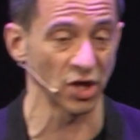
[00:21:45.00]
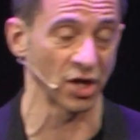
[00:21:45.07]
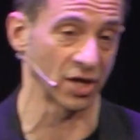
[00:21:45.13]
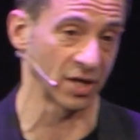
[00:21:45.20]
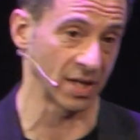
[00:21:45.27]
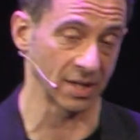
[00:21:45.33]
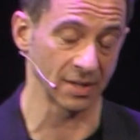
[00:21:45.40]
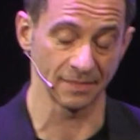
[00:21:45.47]

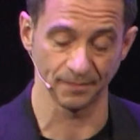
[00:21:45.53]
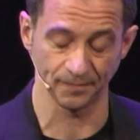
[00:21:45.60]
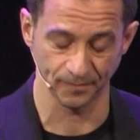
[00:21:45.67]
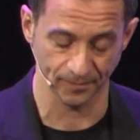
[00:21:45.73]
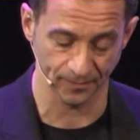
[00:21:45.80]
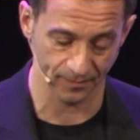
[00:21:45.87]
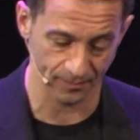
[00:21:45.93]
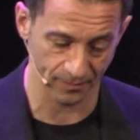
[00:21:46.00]
learning.
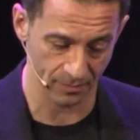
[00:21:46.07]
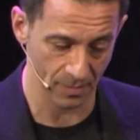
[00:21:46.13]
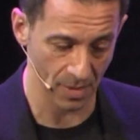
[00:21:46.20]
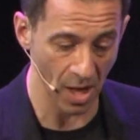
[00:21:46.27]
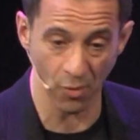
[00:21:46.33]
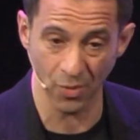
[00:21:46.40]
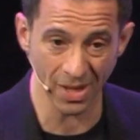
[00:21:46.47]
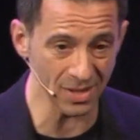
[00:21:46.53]

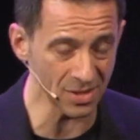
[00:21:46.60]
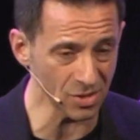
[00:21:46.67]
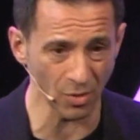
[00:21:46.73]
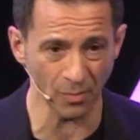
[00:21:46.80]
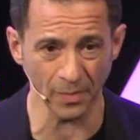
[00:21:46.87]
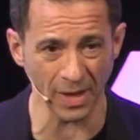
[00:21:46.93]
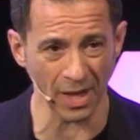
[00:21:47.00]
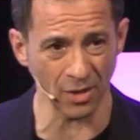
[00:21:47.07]
And we can
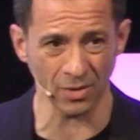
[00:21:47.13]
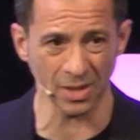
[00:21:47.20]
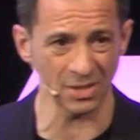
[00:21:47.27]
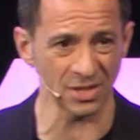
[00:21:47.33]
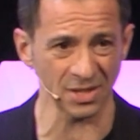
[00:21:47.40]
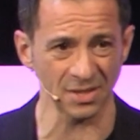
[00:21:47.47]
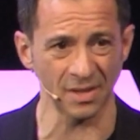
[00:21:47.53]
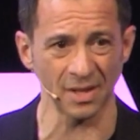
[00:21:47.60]
stop there. You can
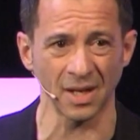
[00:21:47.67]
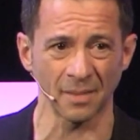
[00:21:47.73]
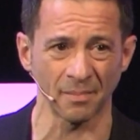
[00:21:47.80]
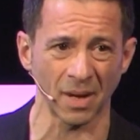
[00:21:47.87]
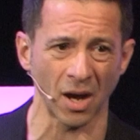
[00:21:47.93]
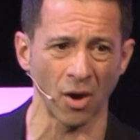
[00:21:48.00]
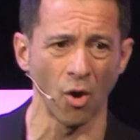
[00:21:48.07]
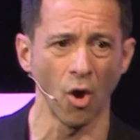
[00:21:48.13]
just think
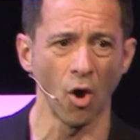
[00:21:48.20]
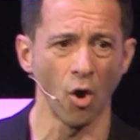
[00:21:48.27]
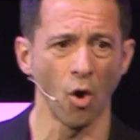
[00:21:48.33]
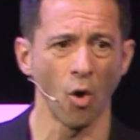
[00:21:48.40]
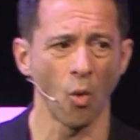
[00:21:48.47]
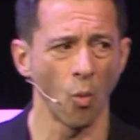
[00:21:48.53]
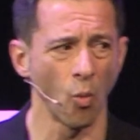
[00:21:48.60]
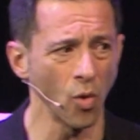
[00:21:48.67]
about
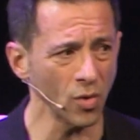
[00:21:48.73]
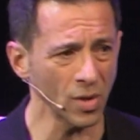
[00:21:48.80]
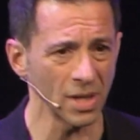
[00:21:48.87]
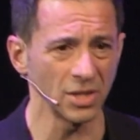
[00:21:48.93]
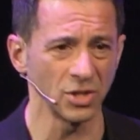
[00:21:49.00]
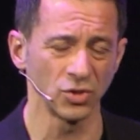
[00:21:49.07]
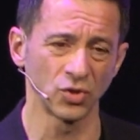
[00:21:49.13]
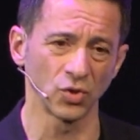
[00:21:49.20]
what
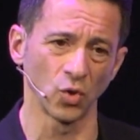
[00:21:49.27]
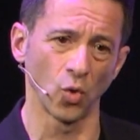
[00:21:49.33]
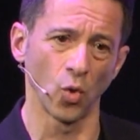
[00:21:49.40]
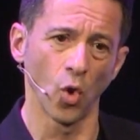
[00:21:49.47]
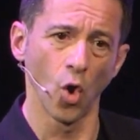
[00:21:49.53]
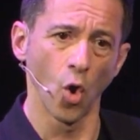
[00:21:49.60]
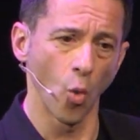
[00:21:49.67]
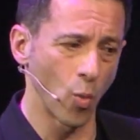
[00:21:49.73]
can you do
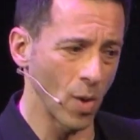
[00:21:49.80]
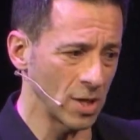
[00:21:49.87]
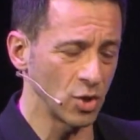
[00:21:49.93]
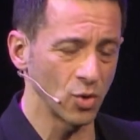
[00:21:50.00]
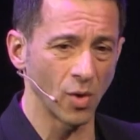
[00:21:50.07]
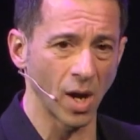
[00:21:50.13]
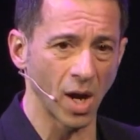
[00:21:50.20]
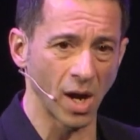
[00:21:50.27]
when
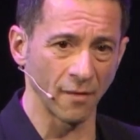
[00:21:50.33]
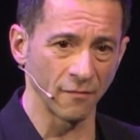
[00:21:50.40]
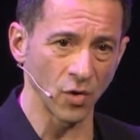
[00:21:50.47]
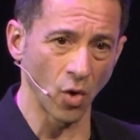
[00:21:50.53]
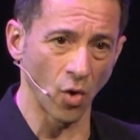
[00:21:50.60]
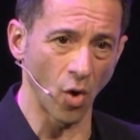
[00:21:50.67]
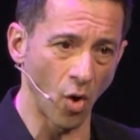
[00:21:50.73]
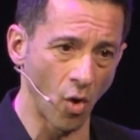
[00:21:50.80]
you have
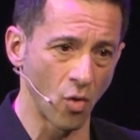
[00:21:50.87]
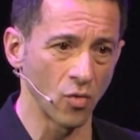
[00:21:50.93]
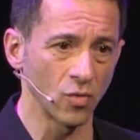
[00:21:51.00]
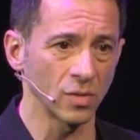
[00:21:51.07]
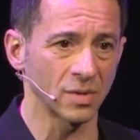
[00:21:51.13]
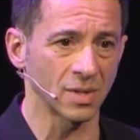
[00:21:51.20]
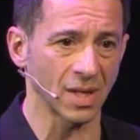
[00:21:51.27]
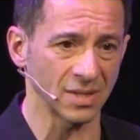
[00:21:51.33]
your
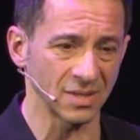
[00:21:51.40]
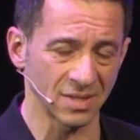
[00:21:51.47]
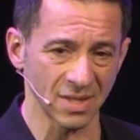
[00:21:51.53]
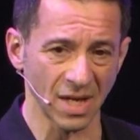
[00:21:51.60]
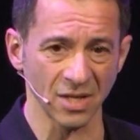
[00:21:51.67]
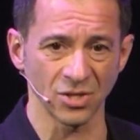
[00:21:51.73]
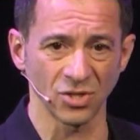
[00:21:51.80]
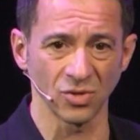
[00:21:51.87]
own
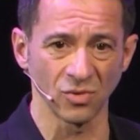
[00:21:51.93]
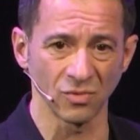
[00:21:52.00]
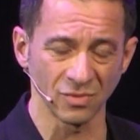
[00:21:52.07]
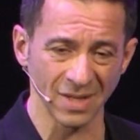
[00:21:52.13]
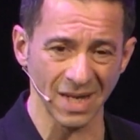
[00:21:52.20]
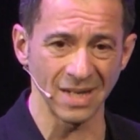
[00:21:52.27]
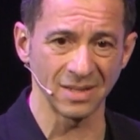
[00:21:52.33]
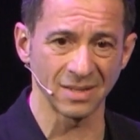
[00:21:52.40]
transactional
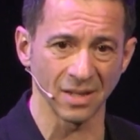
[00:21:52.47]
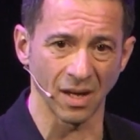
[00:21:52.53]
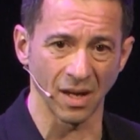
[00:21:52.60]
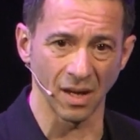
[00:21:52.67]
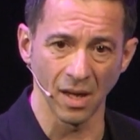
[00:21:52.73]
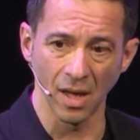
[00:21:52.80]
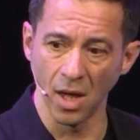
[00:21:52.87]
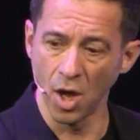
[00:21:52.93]

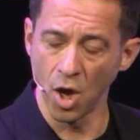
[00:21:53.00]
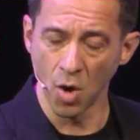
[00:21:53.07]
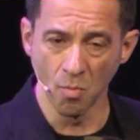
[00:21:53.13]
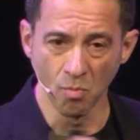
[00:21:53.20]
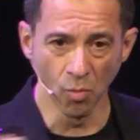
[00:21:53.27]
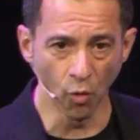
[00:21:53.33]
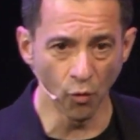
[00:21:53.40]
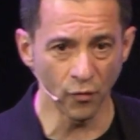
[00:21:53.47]
data
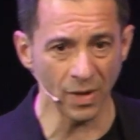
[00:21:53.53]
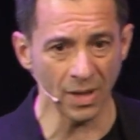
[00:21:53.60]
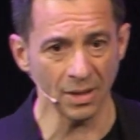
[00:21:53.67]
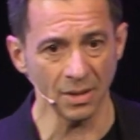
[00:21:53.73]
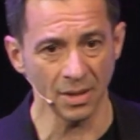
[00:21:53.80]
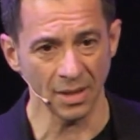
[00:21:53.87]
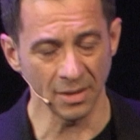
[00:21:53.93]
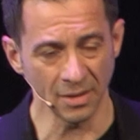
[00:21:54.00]

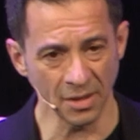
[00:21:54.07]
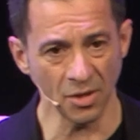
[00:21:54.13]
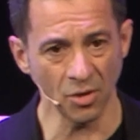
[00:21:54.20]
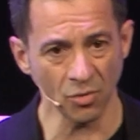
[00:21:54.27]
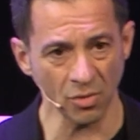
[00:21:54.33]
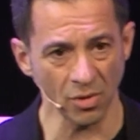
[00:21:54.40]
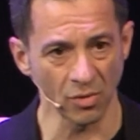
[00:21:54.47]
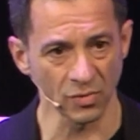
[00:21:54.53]
moving near
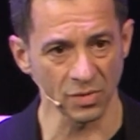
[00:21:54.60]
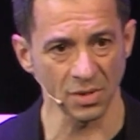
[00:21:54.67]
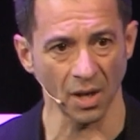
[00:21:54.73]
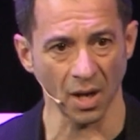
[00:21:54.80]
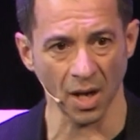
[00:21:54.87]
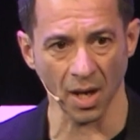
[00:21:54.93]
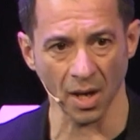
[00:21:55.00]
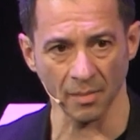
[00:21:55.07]

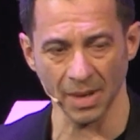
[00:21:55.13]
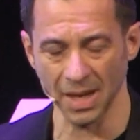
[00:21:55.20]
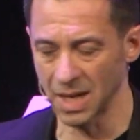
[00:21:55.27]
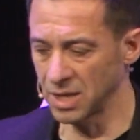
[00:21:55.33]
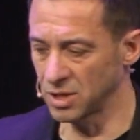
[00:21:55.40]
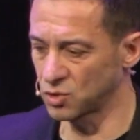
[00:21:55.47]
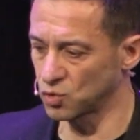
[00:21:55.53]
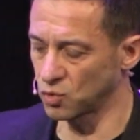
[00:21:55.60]
real-time
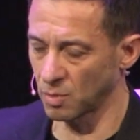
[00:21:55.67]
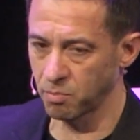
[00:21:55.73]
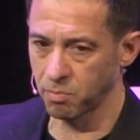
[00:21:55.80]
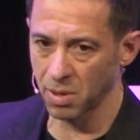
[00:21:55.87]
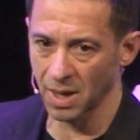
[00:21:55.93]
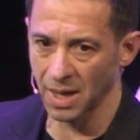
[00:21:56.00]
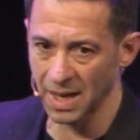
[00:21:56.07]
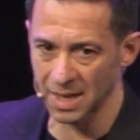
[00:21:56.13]
into a
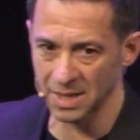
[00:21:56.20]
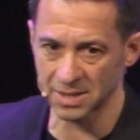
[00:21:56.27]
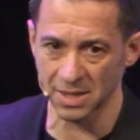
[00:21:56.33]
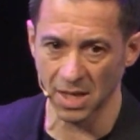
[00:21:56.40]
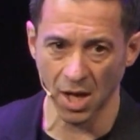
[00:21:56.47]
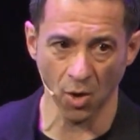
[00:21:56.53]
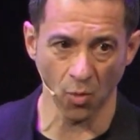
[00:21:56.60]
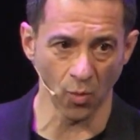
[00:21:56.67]
place
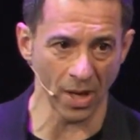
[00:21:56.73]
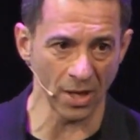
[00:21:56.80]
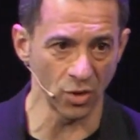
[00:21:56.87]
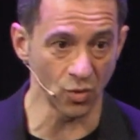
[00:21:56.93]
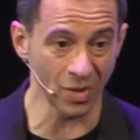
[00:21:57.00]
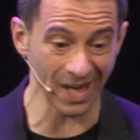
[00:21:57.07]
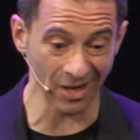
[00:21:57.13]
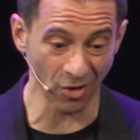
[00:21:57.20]
where
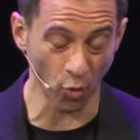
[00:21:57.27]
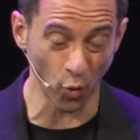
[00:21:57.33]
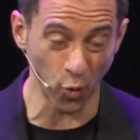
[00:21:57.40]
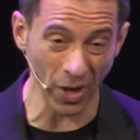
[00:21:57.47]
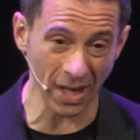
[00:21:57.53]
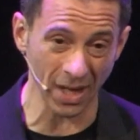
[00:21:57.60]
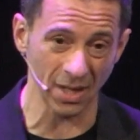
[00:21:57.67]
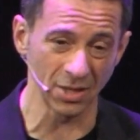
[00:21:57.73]
you can
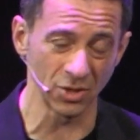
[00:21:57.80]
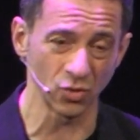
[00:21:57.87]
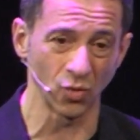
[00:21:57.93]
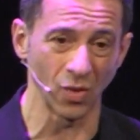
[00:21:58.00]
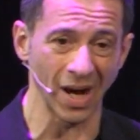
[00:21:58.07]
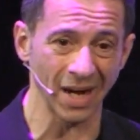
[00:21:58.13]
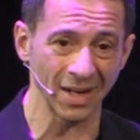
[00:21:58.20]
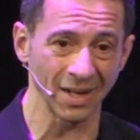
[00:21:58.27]
quickly
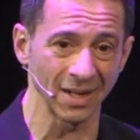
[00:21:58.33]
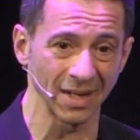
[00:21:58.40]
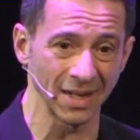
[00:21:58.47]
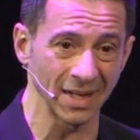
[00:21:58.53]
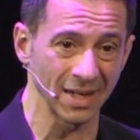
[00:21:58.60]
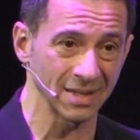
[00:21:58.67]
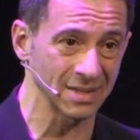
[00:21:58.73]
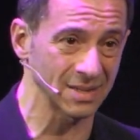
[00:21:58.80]
do
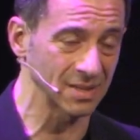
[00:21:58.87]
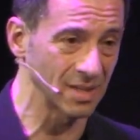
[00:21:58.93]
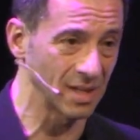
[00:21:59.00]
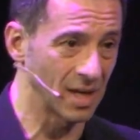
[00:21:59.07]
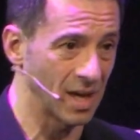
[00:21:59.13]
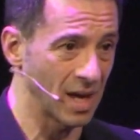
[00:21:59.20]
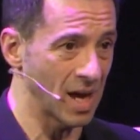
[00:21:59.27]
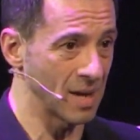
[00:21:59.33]
analytics
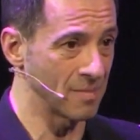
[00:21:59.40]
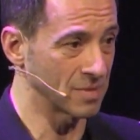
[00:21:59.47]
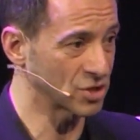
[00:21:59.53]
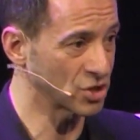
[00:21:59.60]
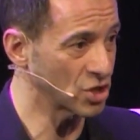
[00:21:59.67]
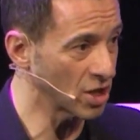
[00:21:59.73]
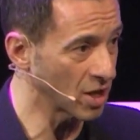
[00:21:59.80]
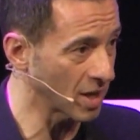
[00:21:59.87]
and machine